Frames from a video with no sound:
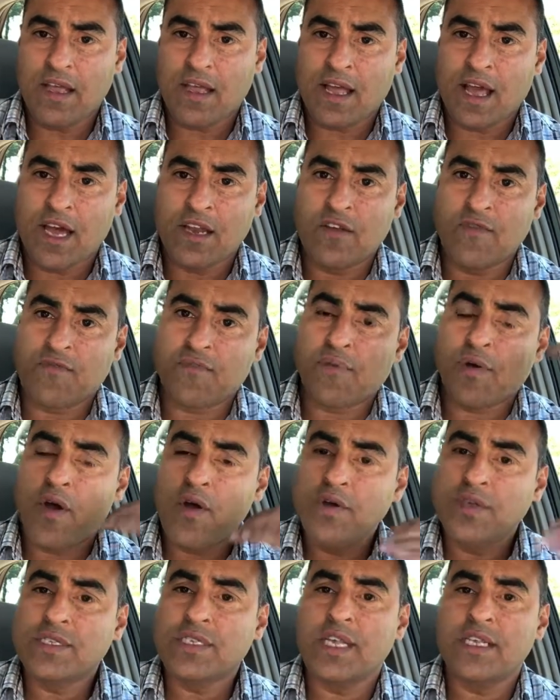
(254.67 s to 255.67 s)
kind of
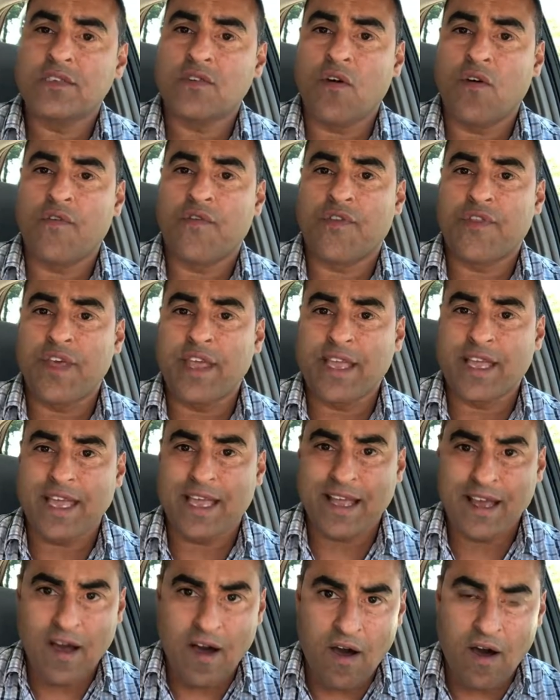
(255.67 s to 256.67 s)
process of
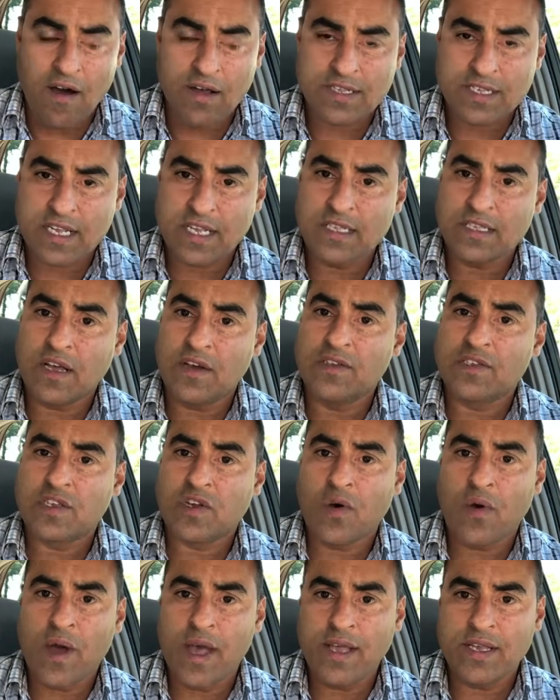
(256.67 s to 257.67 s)
thinking, asking those
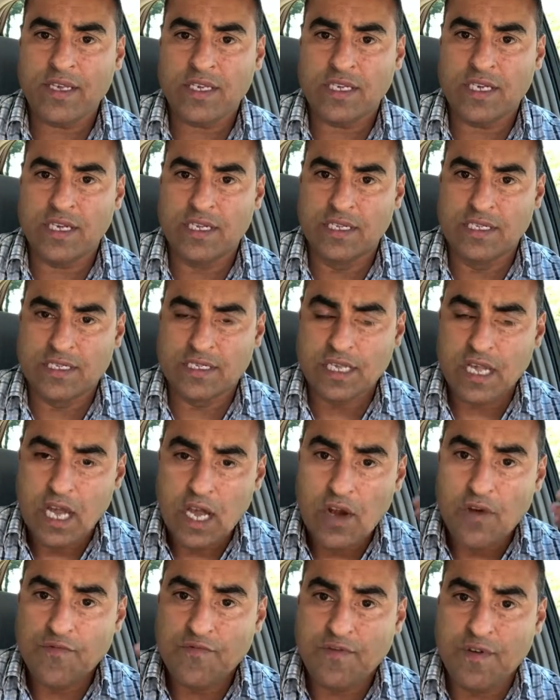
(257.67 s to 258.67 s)
questions,
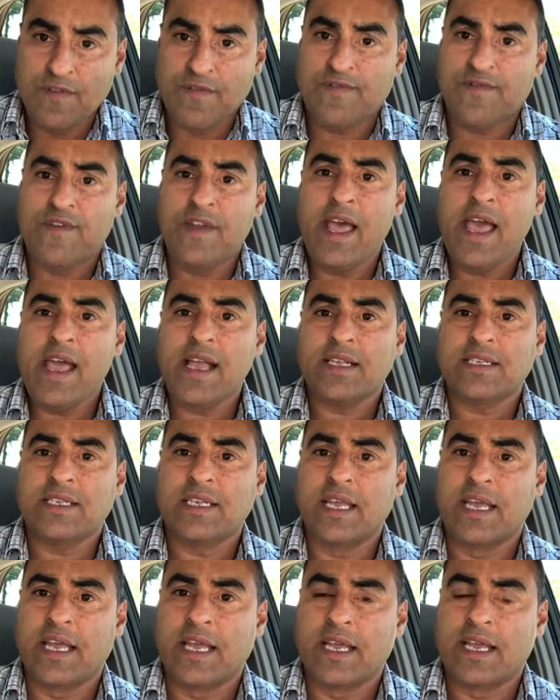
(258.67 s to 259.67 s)

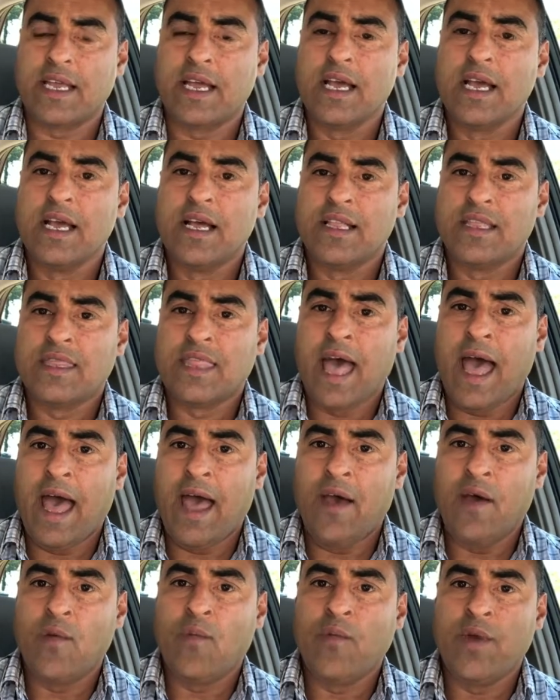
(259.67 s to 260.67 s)
reflecting,
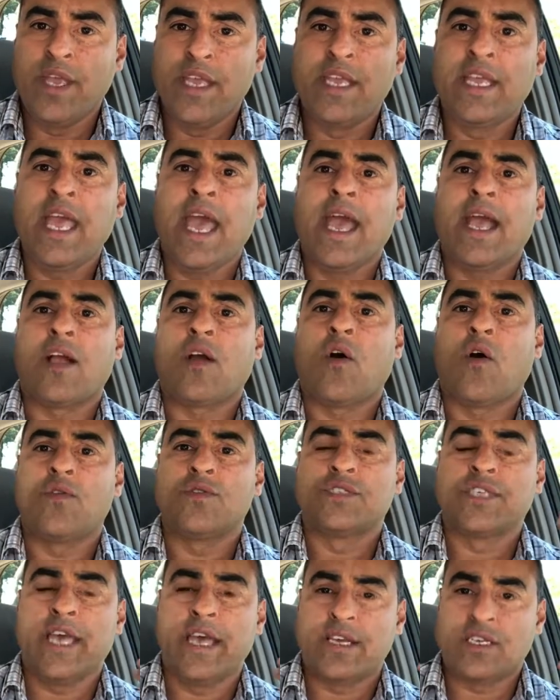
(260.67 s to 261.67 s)
that we get
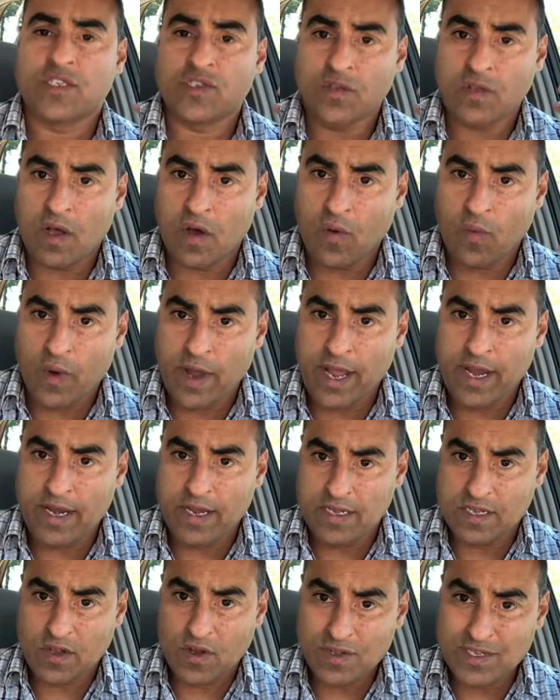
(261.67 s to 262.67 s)
contextual
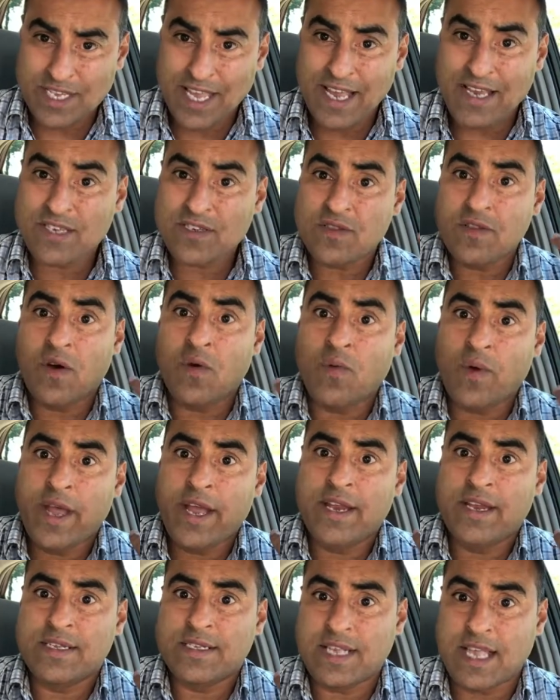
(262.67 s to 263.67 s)
awareness. Contextual
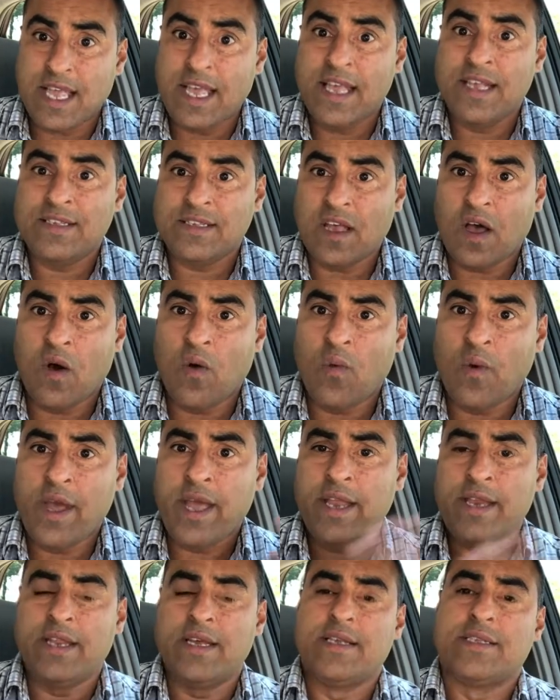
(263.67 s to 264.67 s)
awareness is
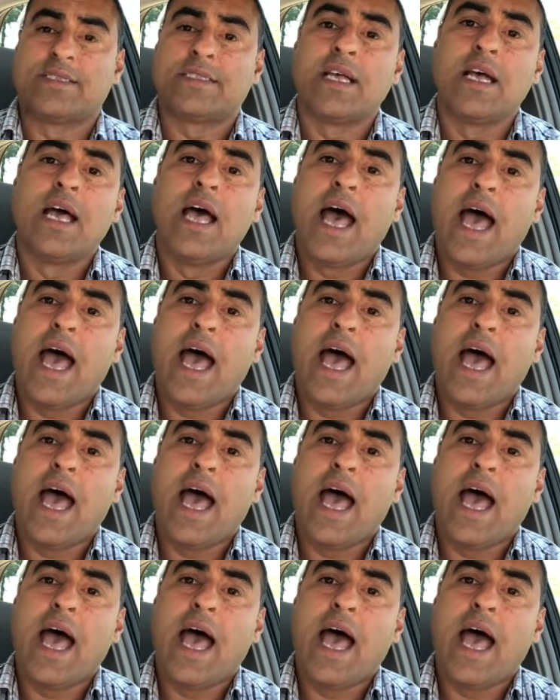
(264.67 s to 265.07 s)
awareness.